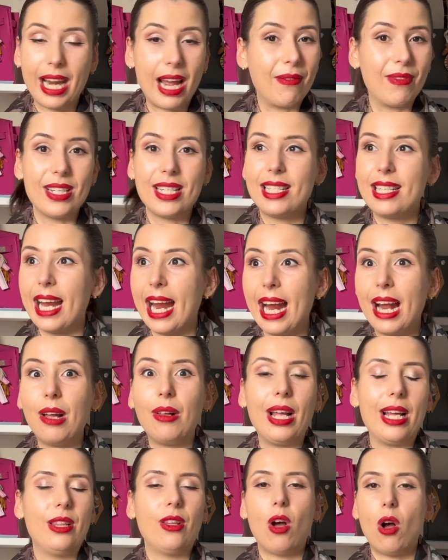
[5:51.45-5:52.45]
have a sale
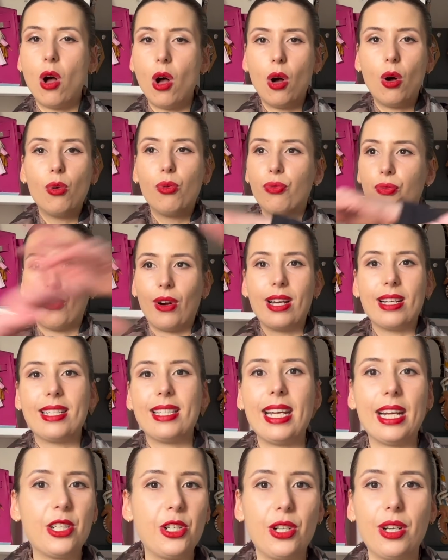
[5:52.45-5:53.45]
and the whole front
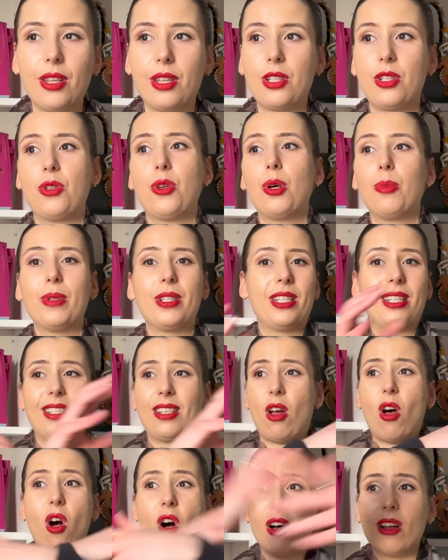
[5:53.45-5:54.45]
section of the store was
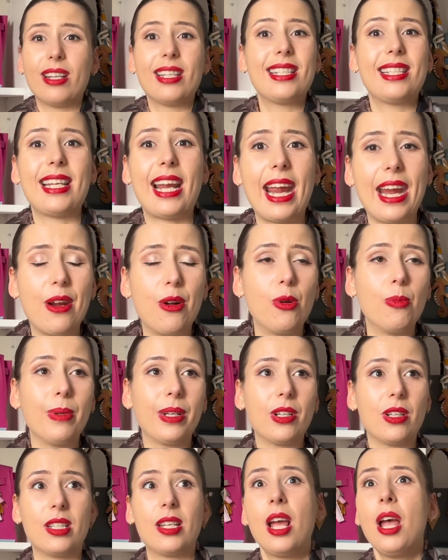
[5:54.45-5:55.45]
just on sale
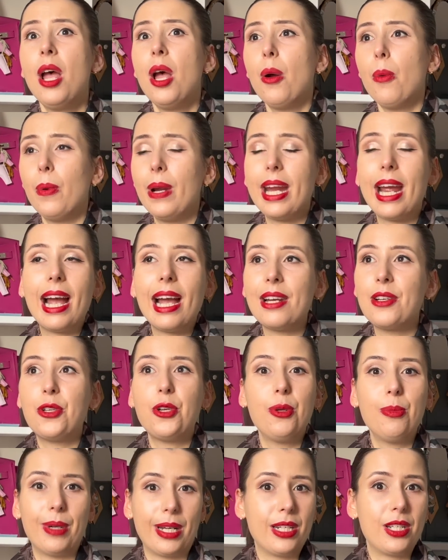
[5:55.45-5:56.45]
because we had
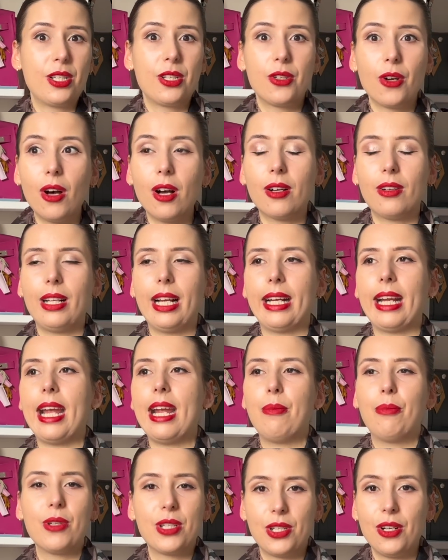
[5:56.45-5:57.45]
too much stock. Like
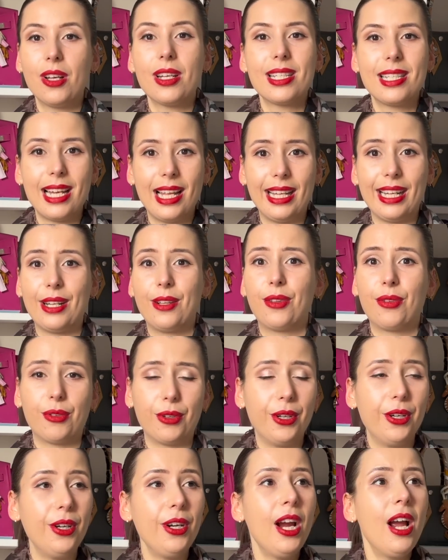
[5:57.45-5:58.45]
it was not selling
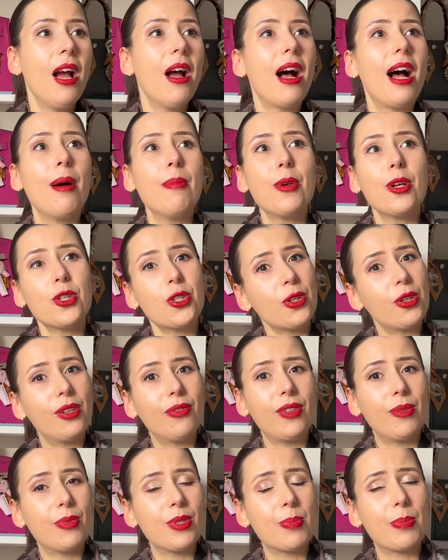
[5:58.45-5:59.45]
through. I'm not sure if
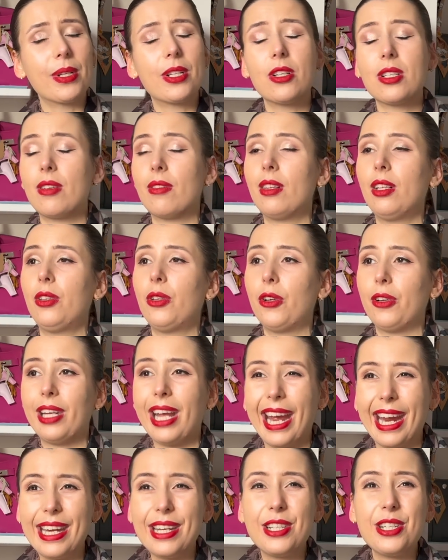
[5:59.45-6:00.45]
it was because of the
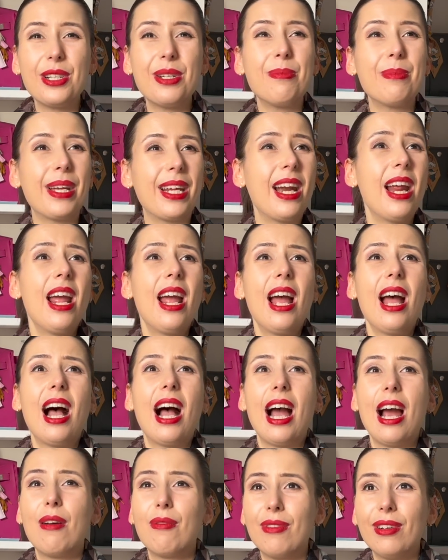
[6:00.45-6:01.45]
location, but
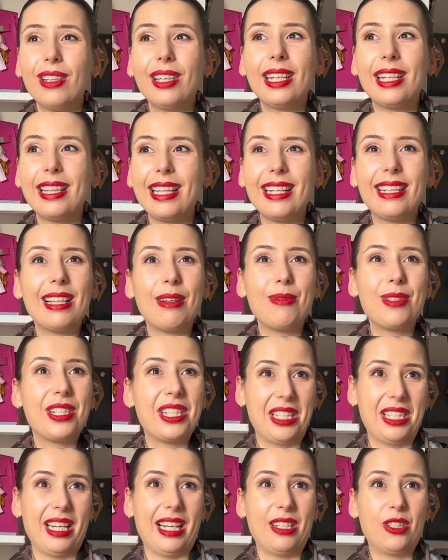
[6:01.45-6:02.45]
I really think there was
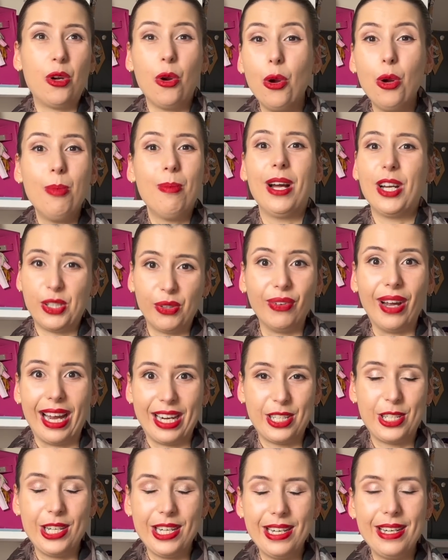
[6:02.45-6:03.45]
just like too much
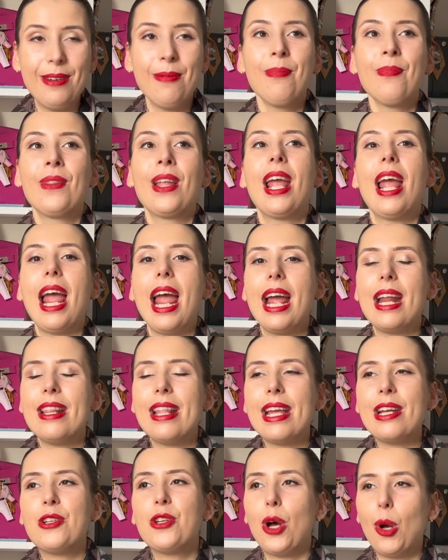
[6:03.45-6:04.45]
fashion. And
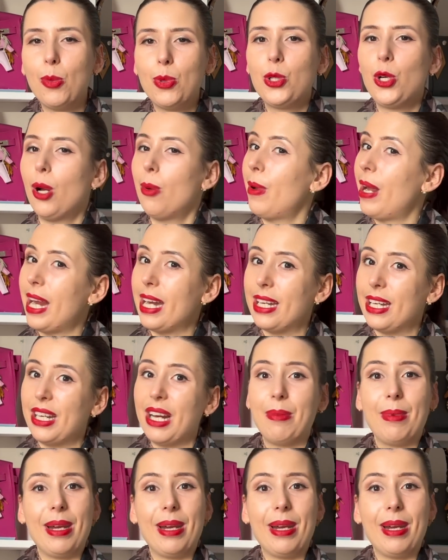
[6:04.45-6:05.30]
then Topshop ended up